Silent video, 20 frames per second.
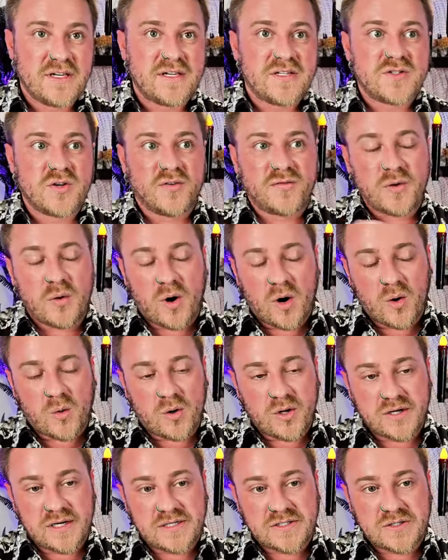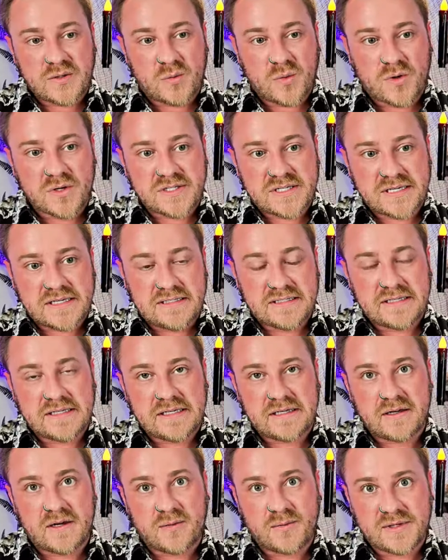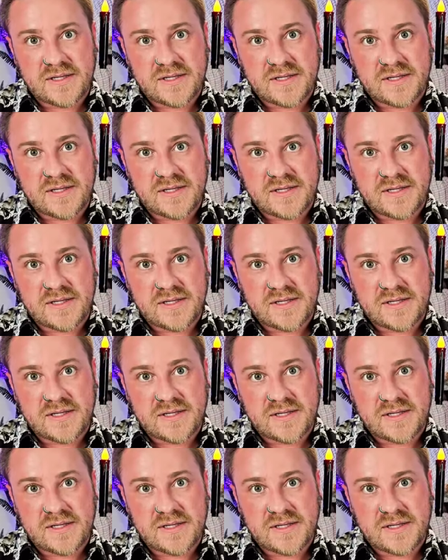So if you are working towards healing a